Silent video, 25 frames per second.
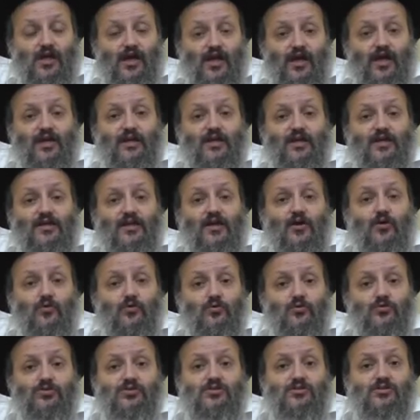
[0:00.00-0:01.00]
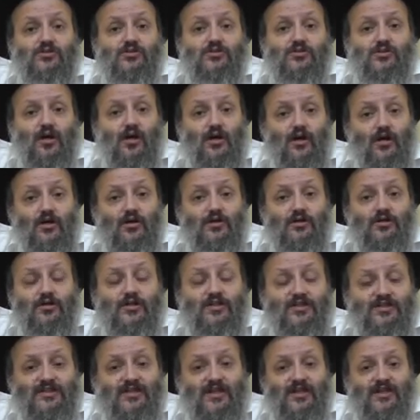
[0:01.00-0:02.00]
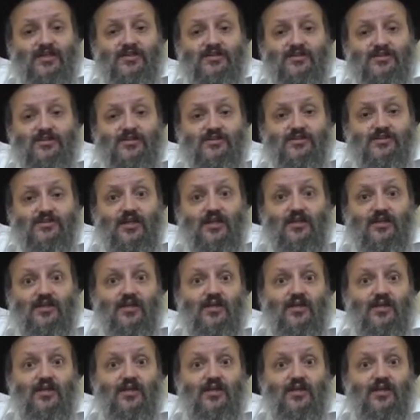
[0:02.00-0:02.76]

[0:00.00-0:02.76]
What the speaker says: And it goes on and it says that